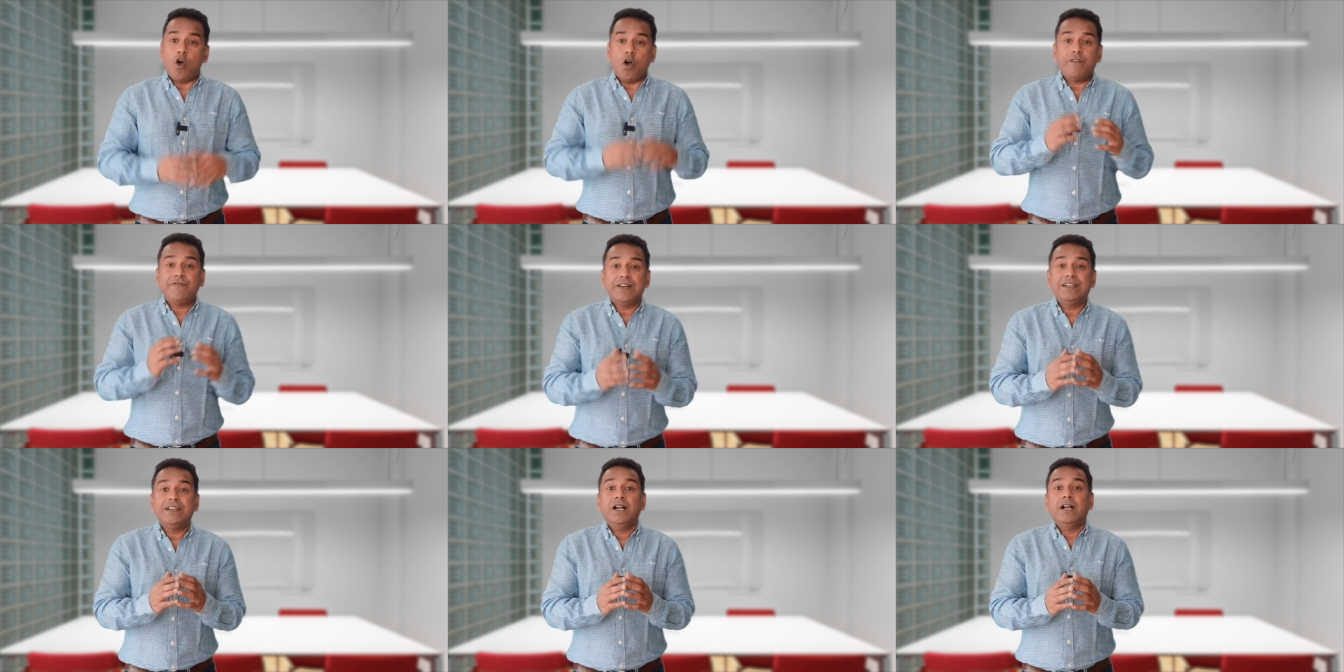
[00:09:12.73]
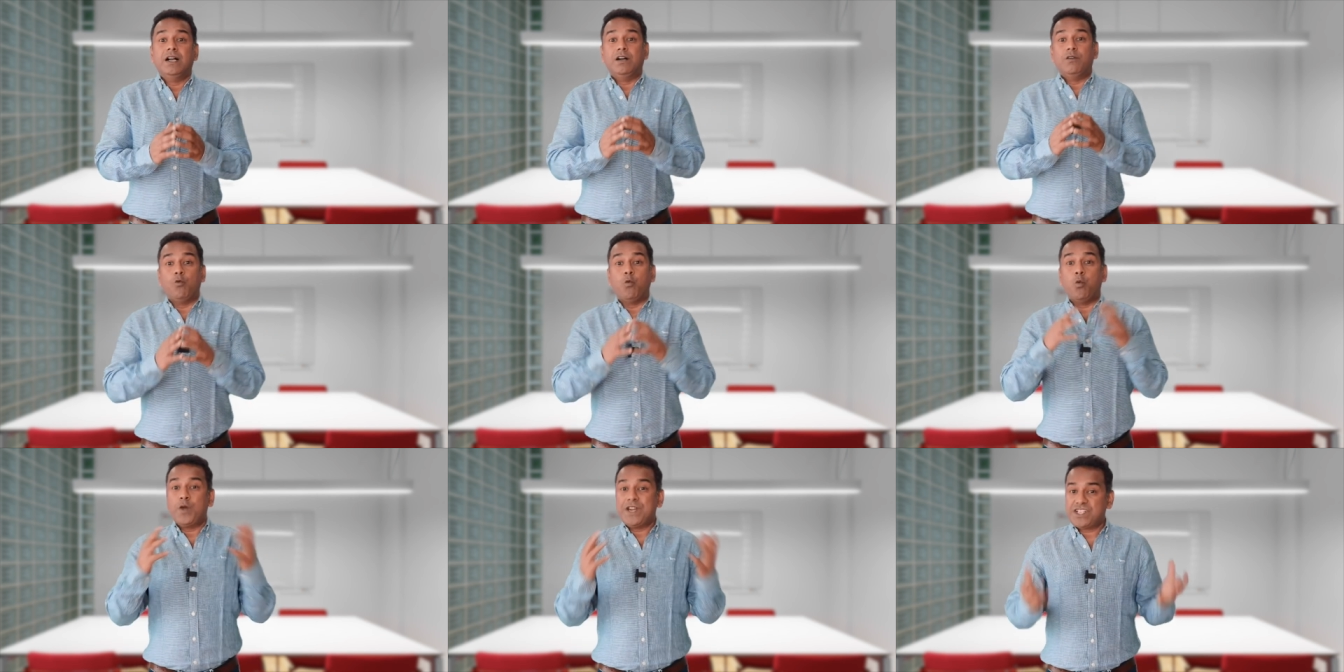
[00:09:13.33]
Often
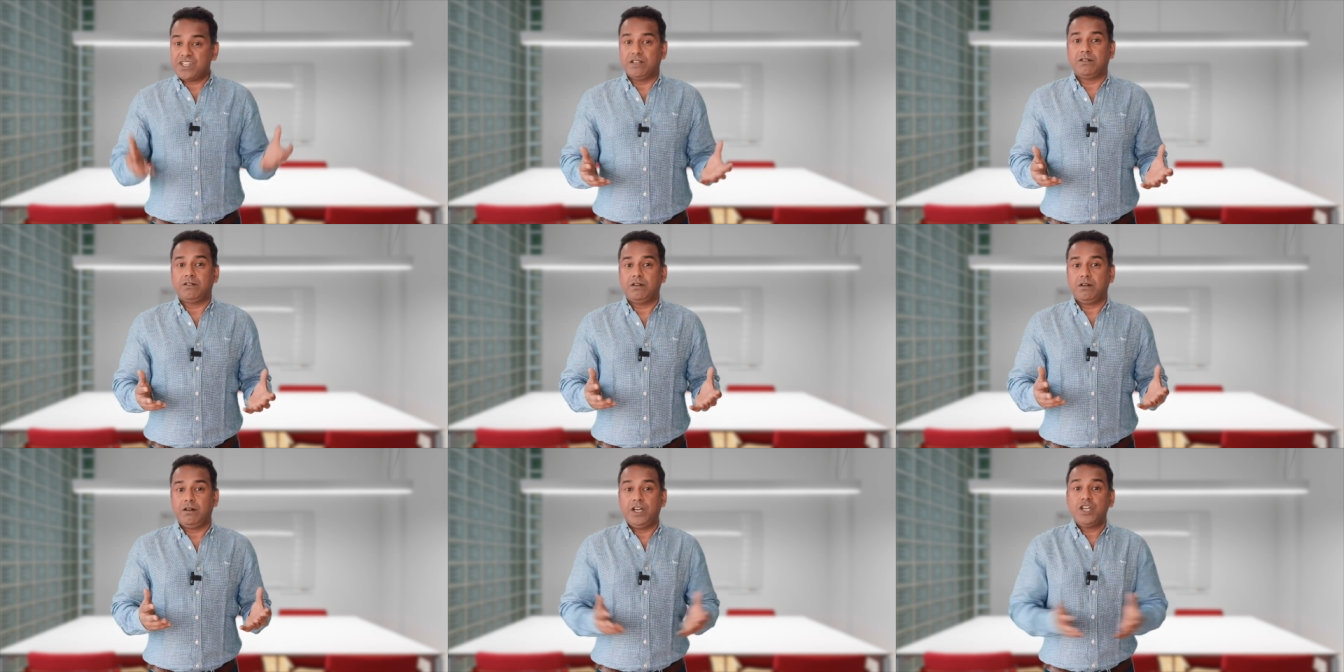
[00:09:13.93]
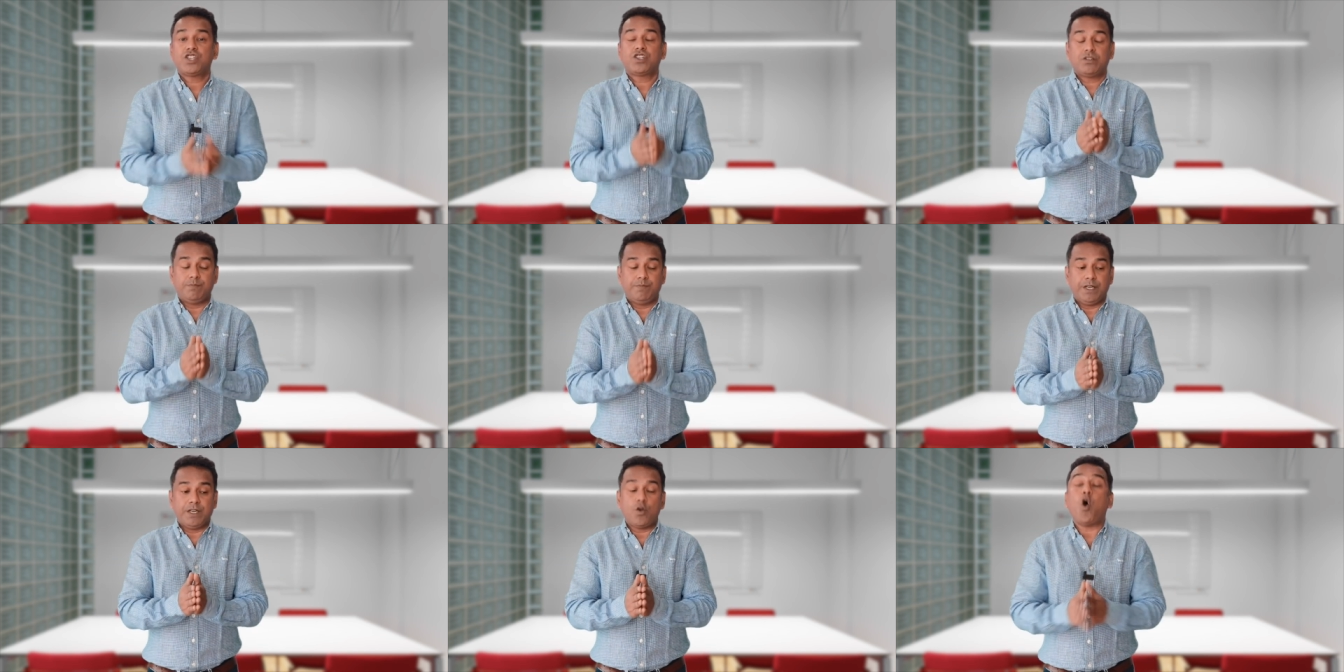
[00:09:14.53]
vision needs to
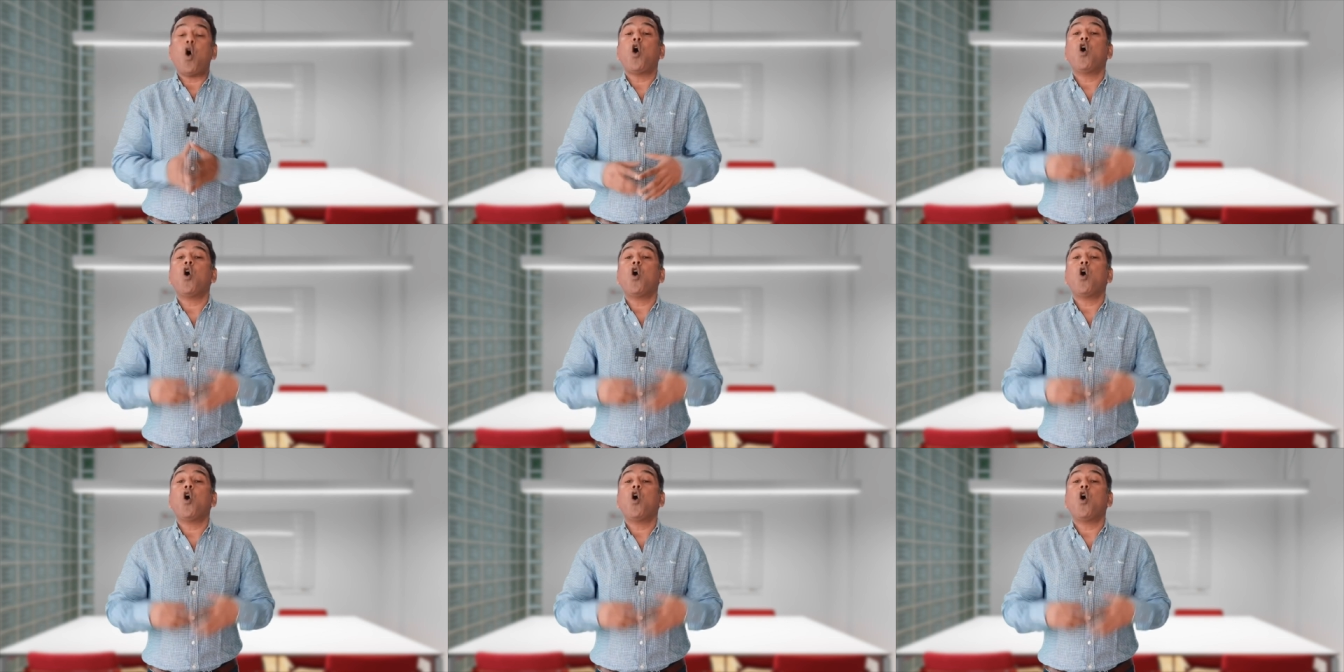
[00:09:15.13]
be